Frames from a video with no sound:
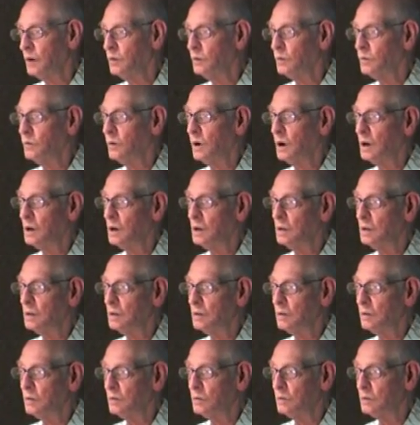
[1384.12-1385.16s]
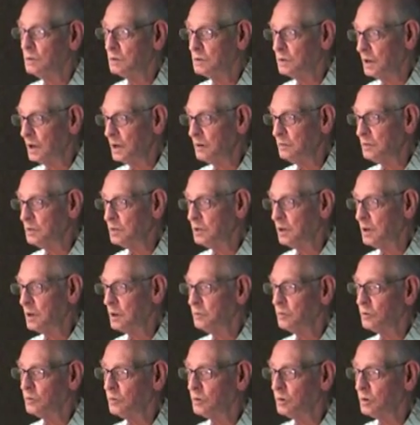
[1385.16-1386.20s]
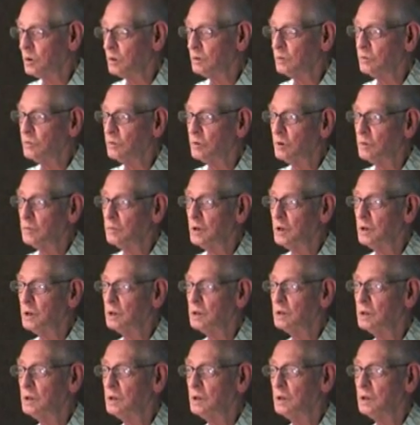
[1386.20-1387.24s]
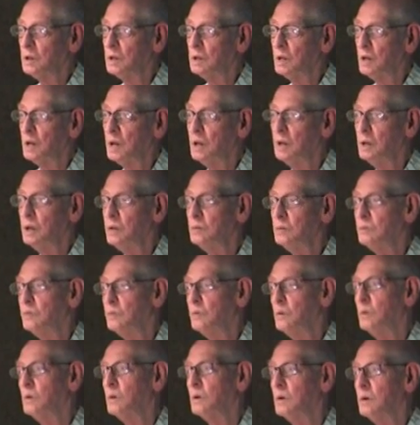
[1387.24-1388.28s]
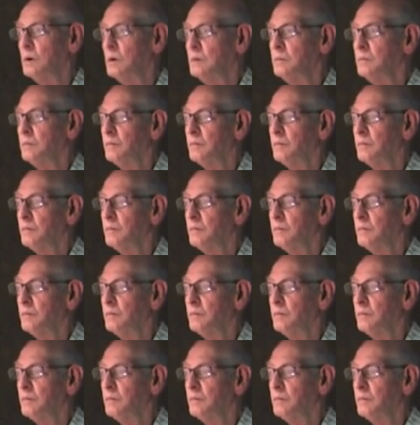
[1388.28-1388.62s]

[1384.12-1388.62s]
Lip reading: Well, when David came to work for me in 84,